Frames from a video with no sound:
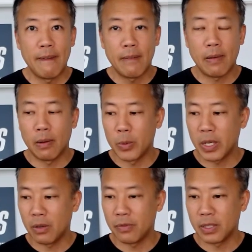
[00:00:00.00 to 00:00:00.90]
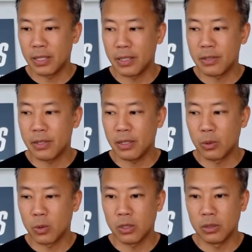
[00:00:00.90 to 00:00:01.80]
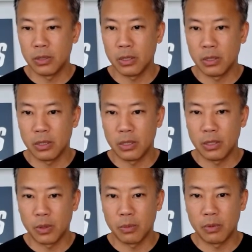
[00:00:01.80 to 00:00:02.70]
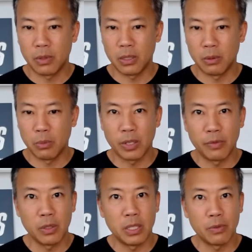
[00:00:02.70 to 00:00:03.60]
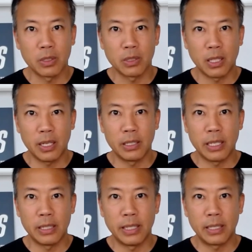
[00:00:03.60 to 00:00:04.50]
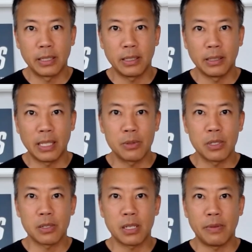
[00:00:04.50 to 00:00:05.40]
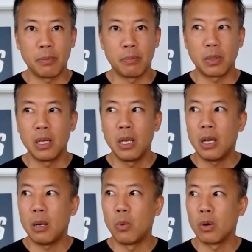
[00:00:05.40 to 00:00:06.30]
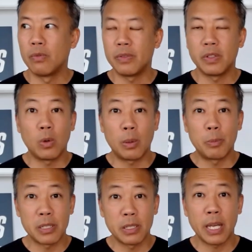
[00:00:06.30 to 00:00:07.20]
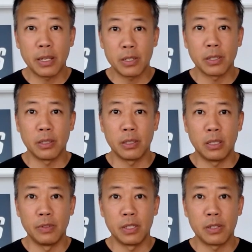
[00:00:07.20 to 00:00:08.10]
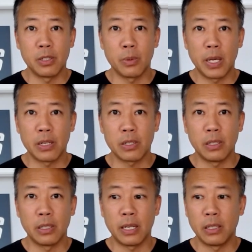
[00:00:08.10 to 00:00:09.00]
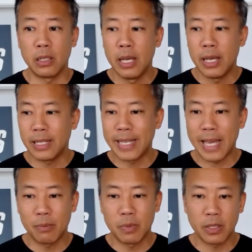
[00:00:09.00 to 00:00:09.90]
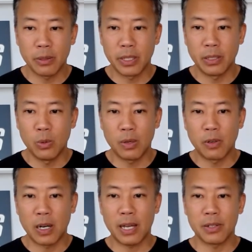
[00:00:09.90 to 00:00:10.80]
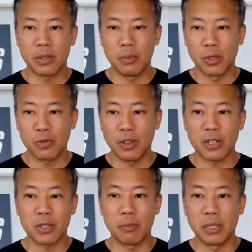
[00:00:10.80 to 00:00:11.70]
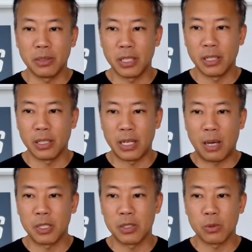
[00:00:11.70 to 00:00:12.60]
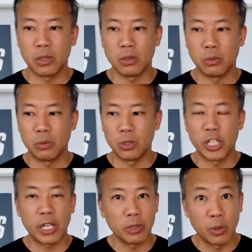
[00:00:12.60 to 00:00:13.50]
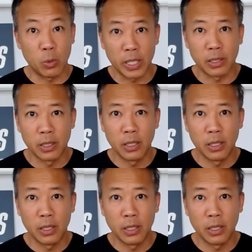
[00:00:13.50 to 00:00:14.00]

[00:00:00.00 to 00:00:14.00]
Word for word: uh, we often get to see the world in a different uh, point of view, a different light, and that allows us to have a a more vivid representation of the situation. And in game theory, whoever has the most flexibility and options will will generally win